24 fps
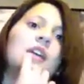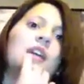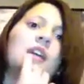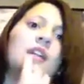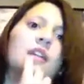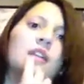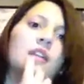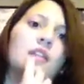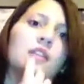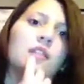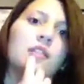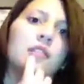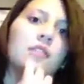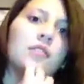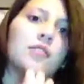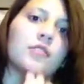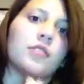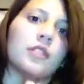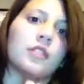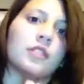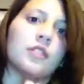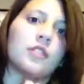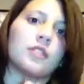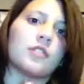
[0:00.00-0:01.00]
And then
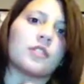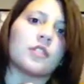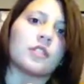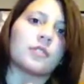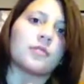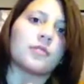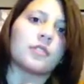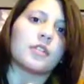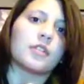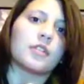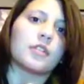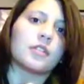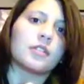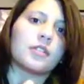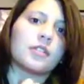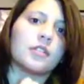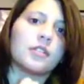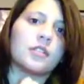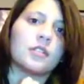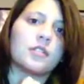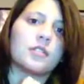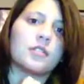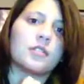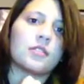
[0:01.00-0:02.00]
Newsies just because
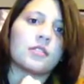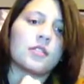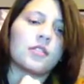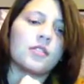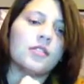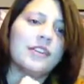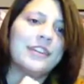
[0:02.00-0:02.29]
it's